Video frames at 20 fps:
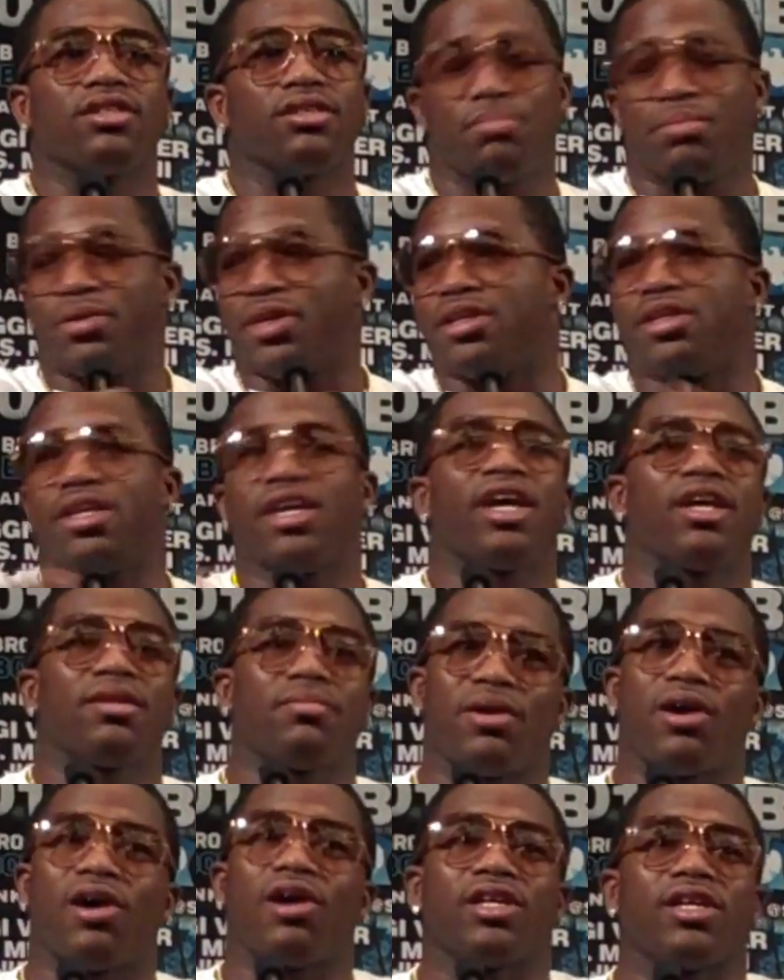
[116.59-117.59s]
Pete and
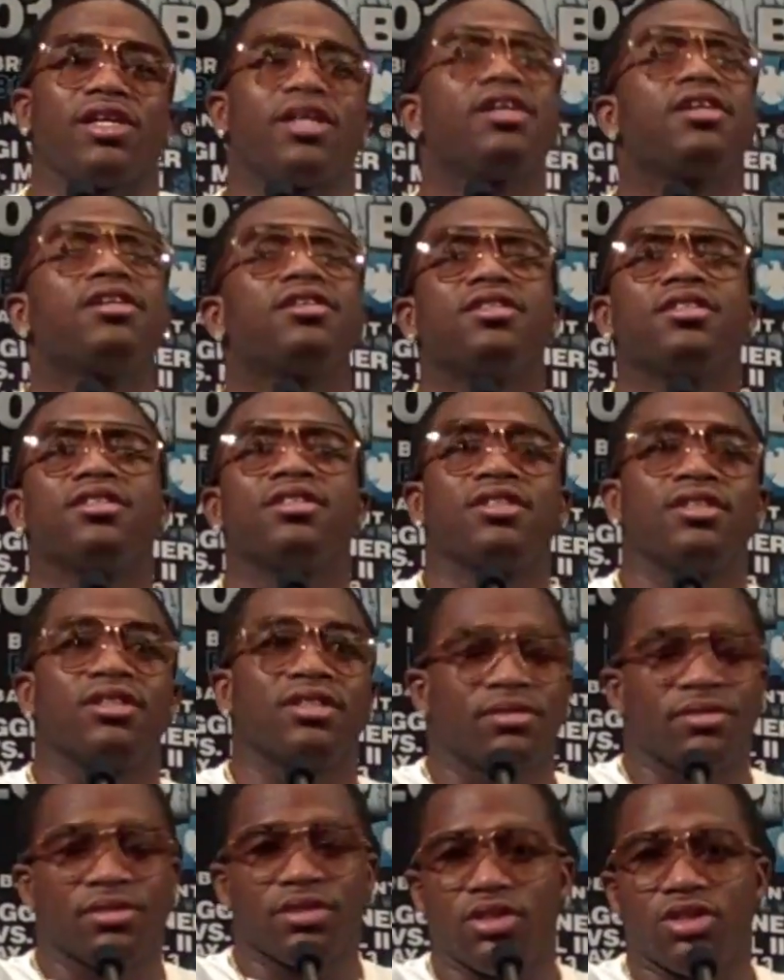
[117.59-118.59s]
Paulie,
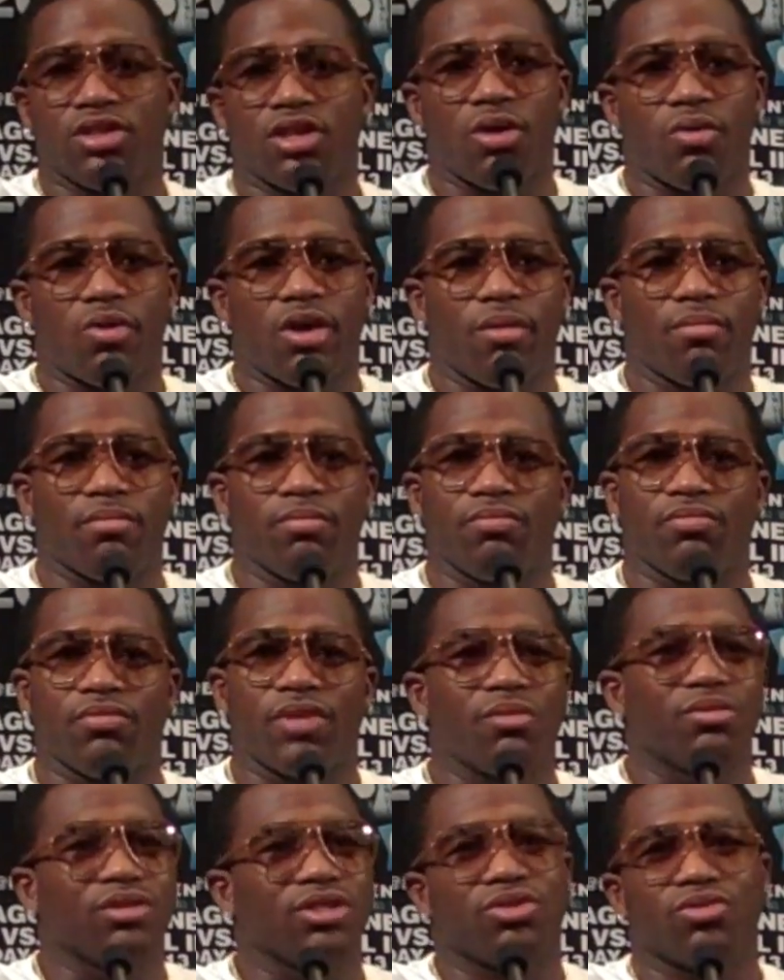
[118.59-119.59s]
you know, um,
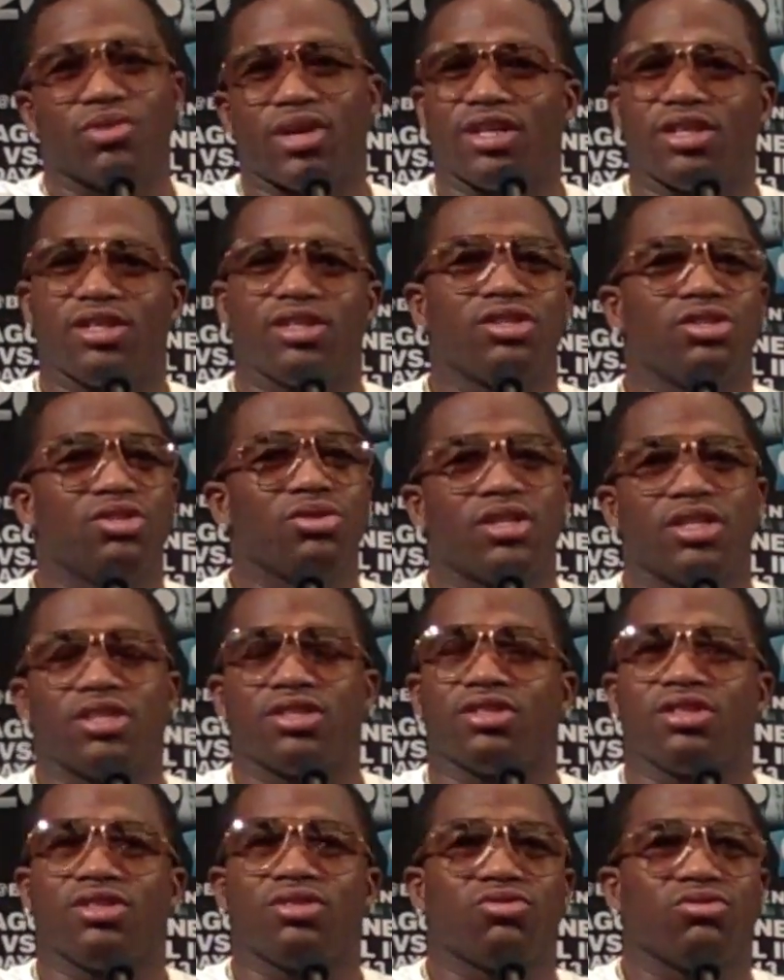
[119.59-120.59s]
they was threatening to do
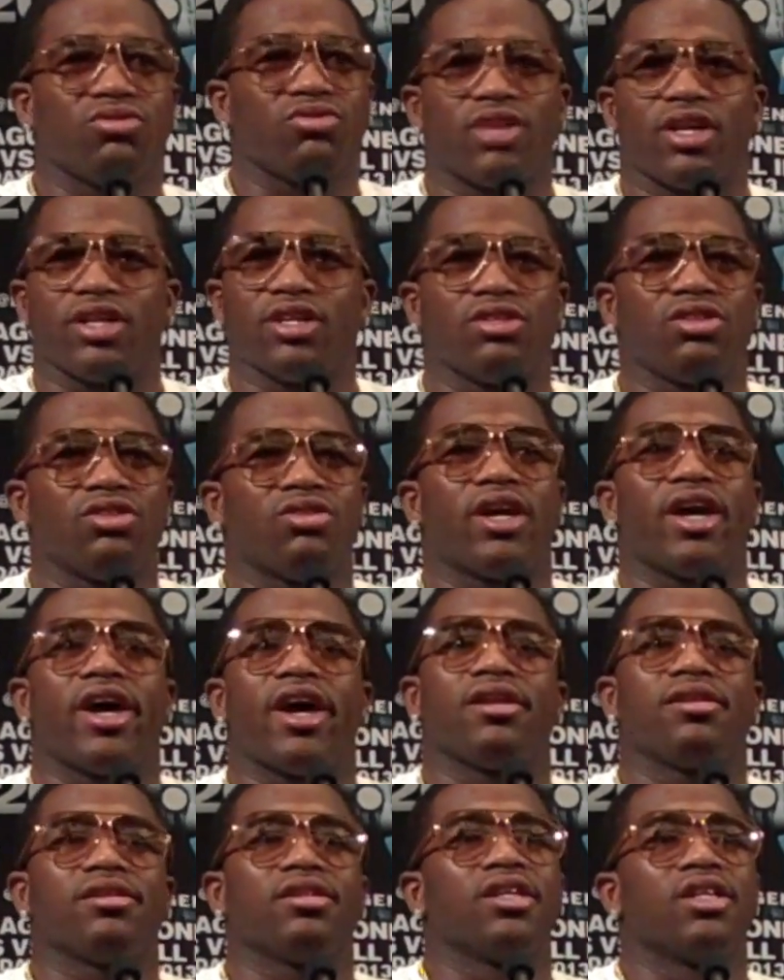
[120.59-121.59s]
this and threatening to do
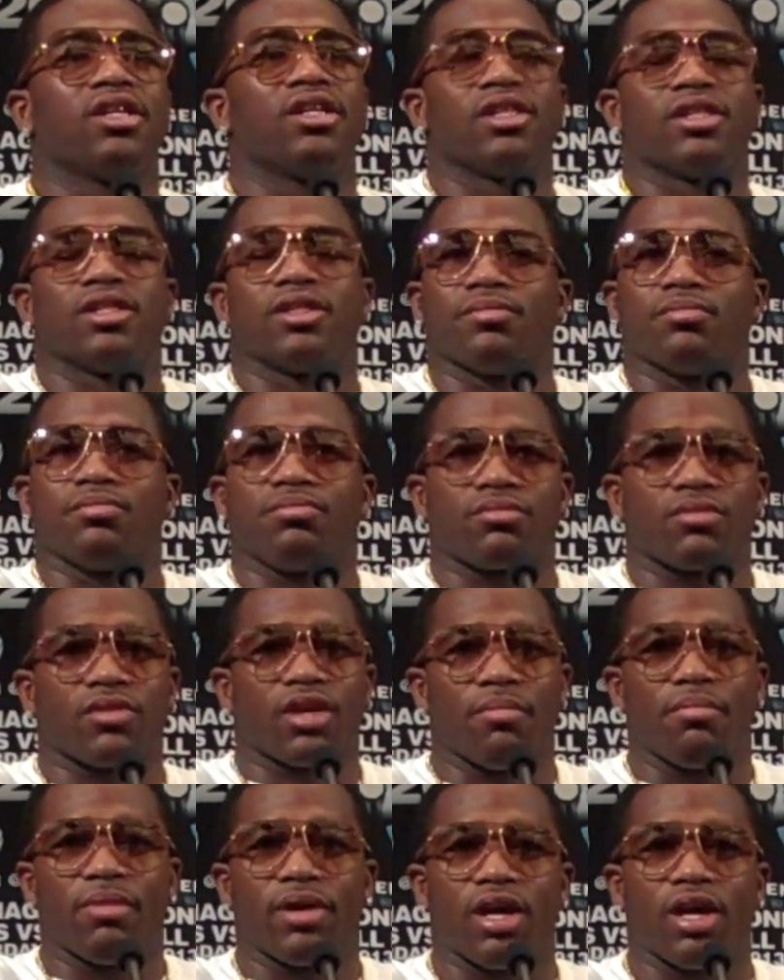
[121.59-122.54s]
that. But